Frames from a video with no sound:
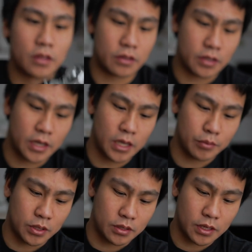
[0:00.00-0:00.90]
the
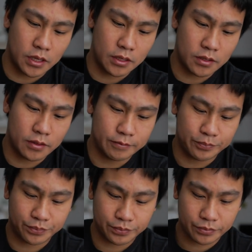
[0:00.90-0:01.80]
time and date.
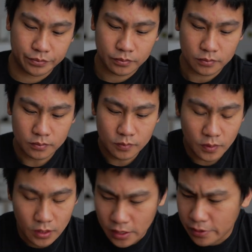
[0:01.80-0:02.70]

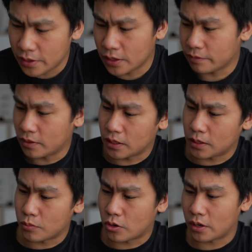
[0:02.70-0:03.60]
I think the
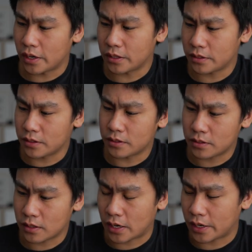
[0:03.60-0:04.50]
more
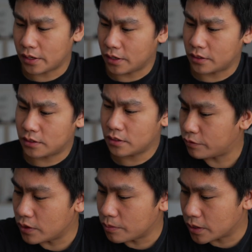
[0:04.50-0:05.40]
latest high-end
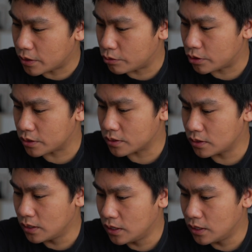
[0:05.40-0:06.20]
film cameras